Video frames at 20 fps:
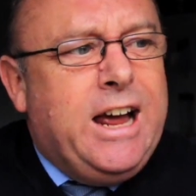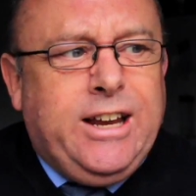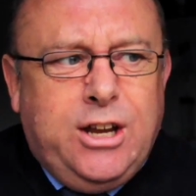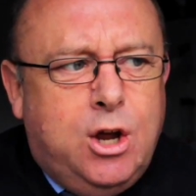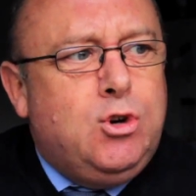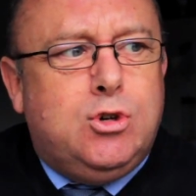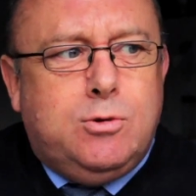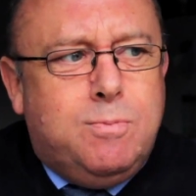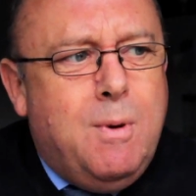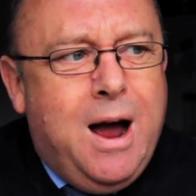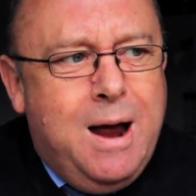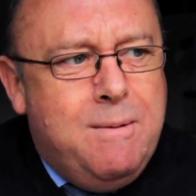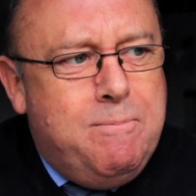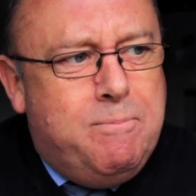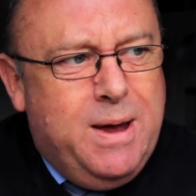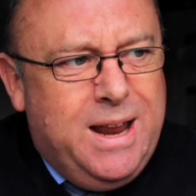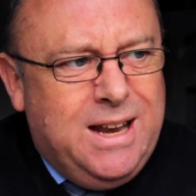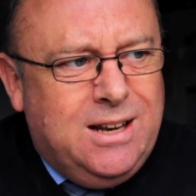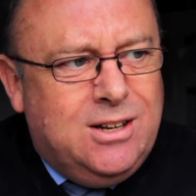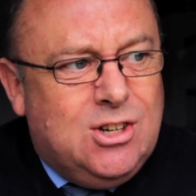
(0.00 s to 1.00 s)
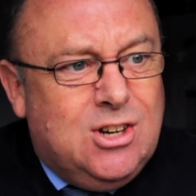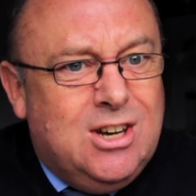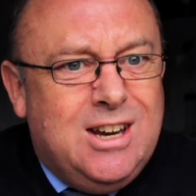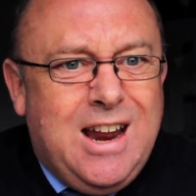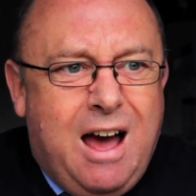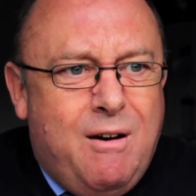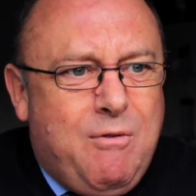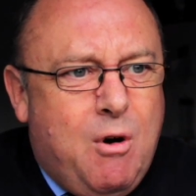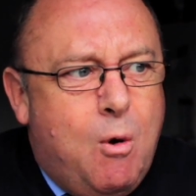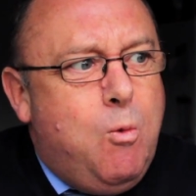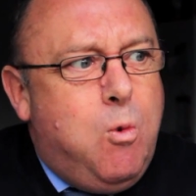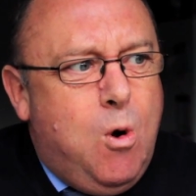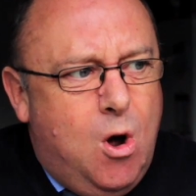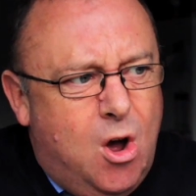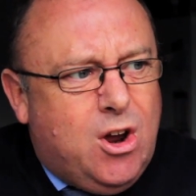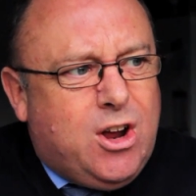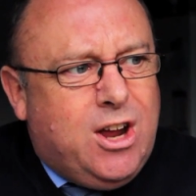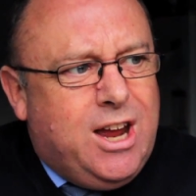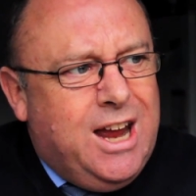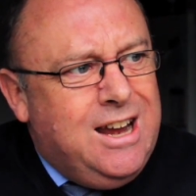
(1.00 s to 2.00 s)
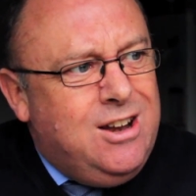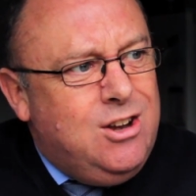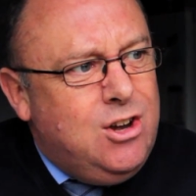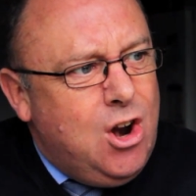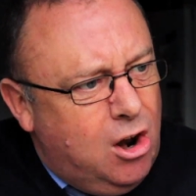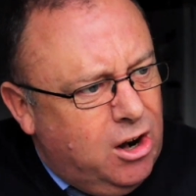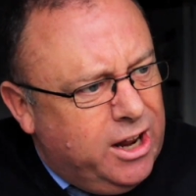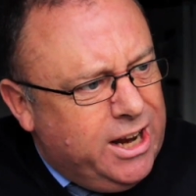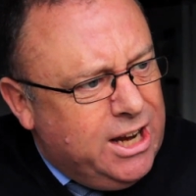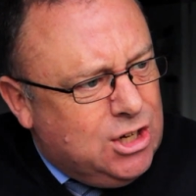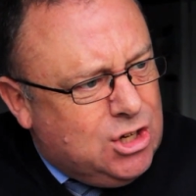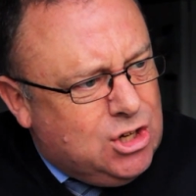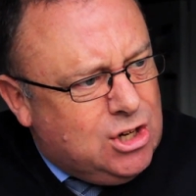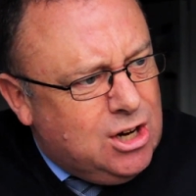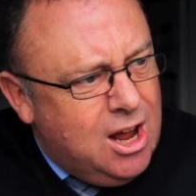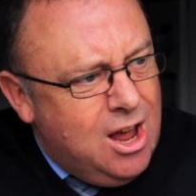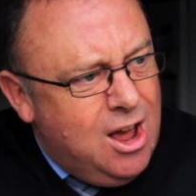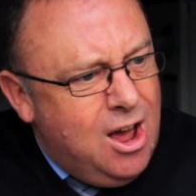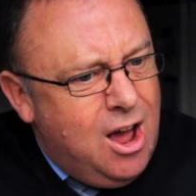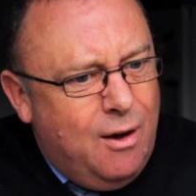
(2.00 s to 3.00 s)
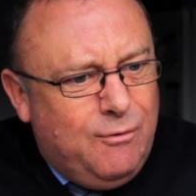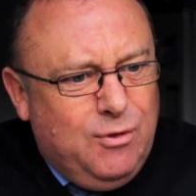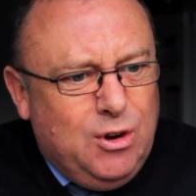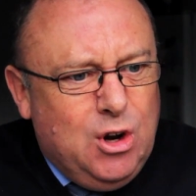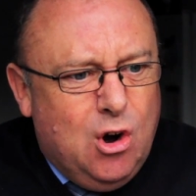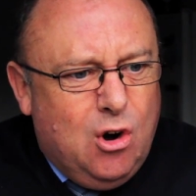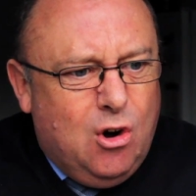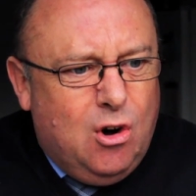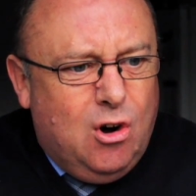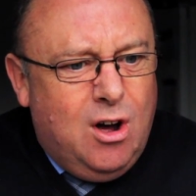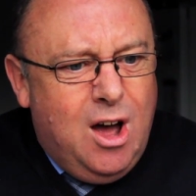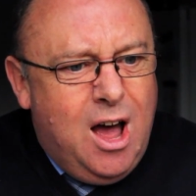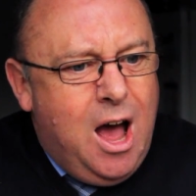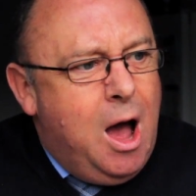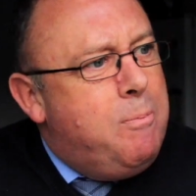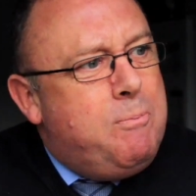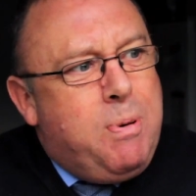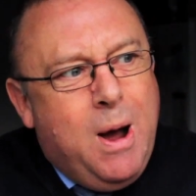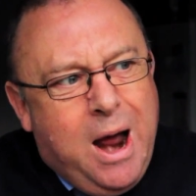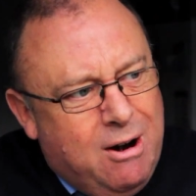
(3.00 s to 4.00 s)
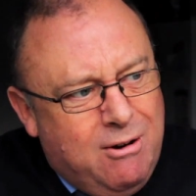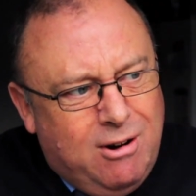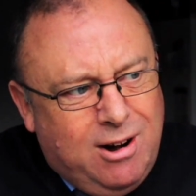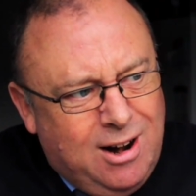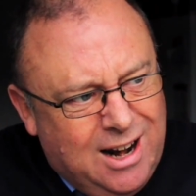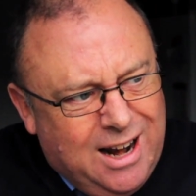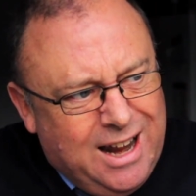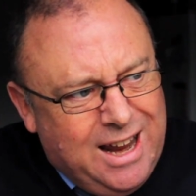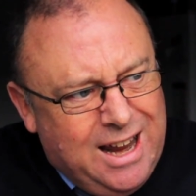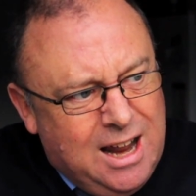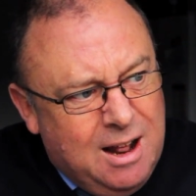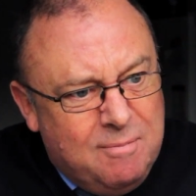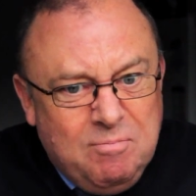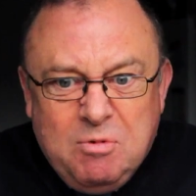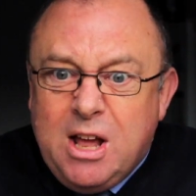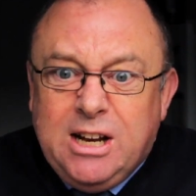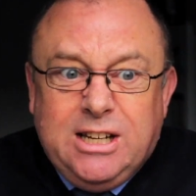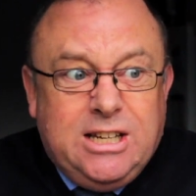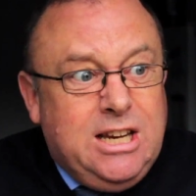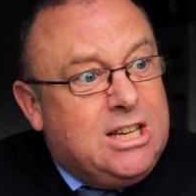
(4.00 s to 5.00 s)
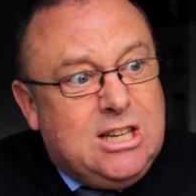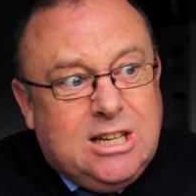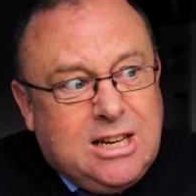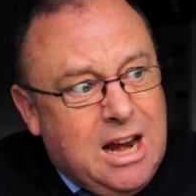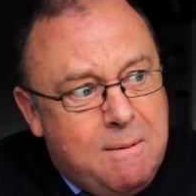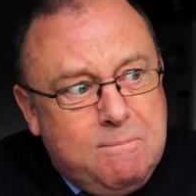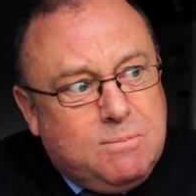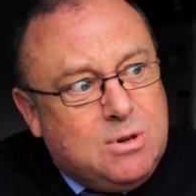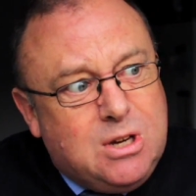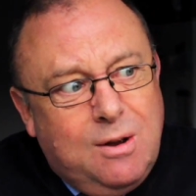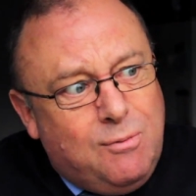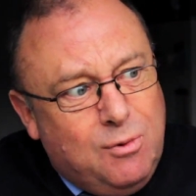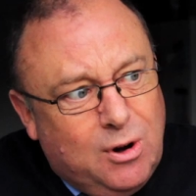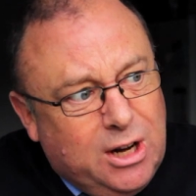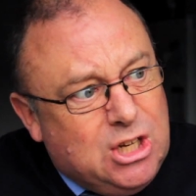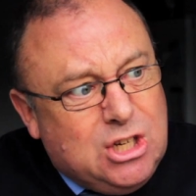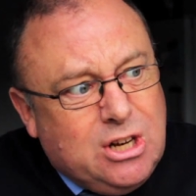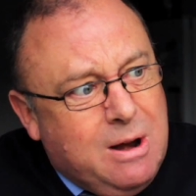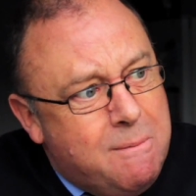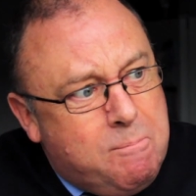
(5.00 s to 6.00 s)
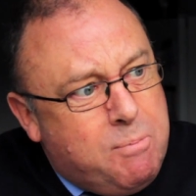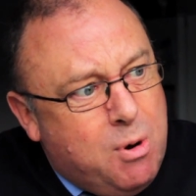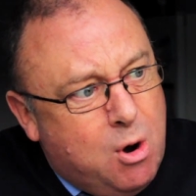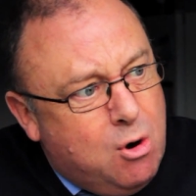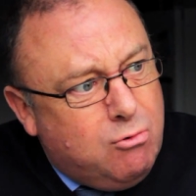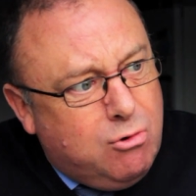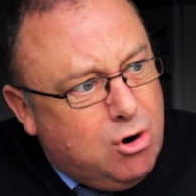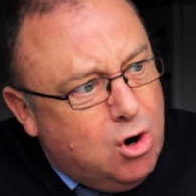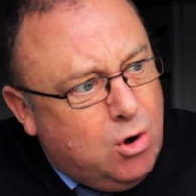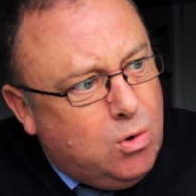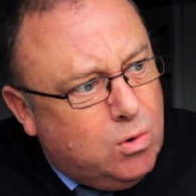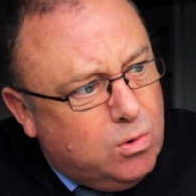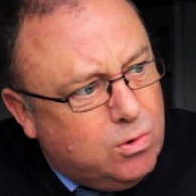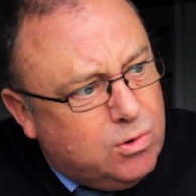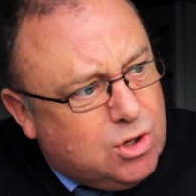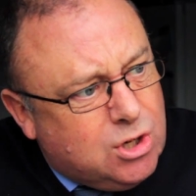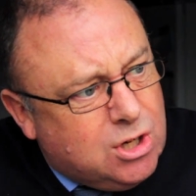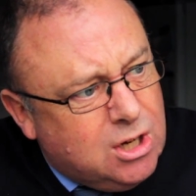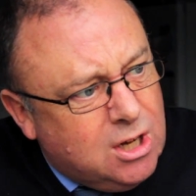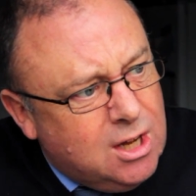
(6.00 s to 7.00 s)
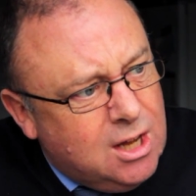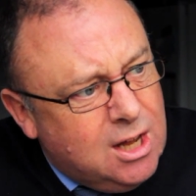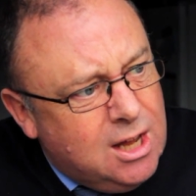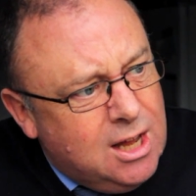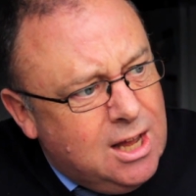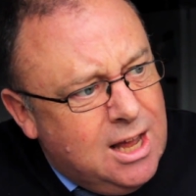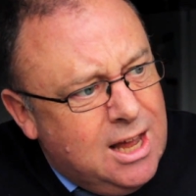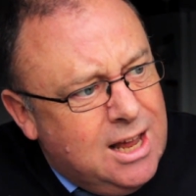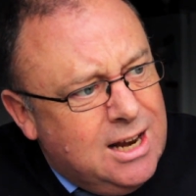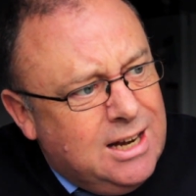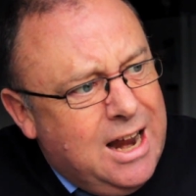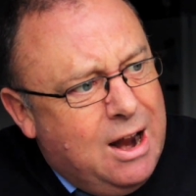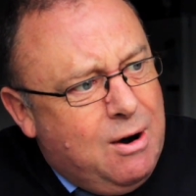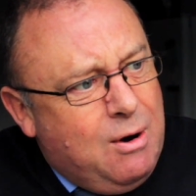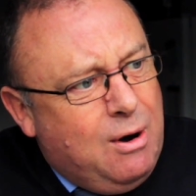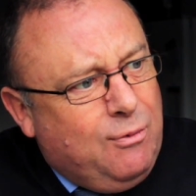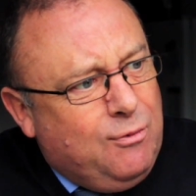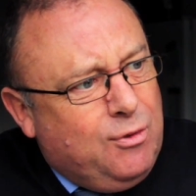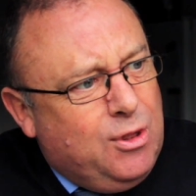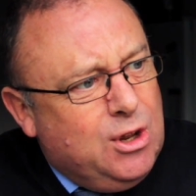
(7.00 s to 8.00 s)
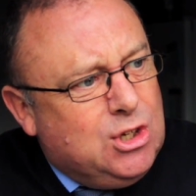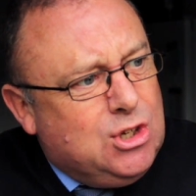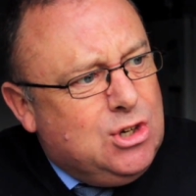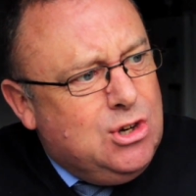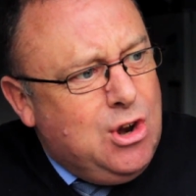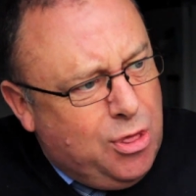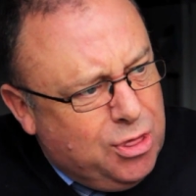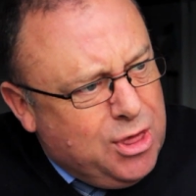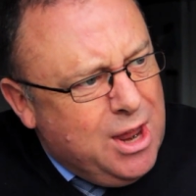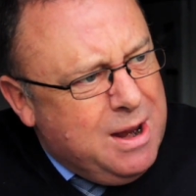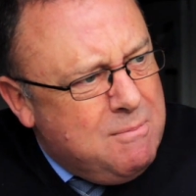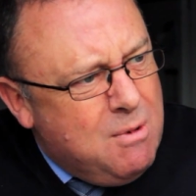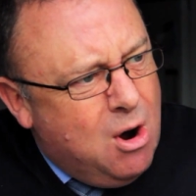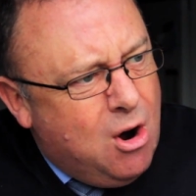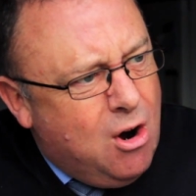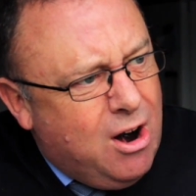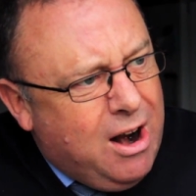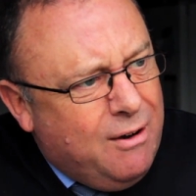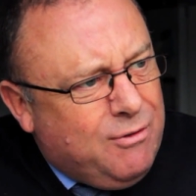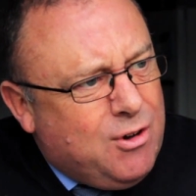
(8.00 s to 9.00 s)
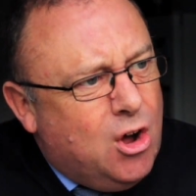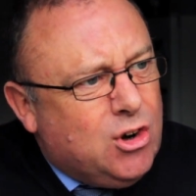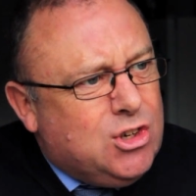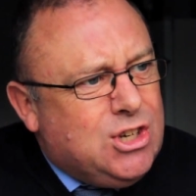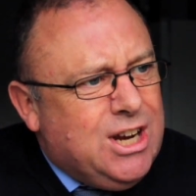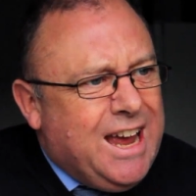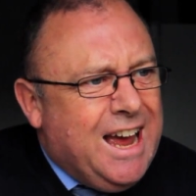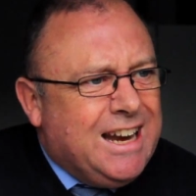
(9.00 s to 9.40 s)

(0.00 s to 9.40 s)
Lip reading: I use my bins and have a working knowledge of your apparently deceptively simple rules. Now, if there's nothing more, I've got to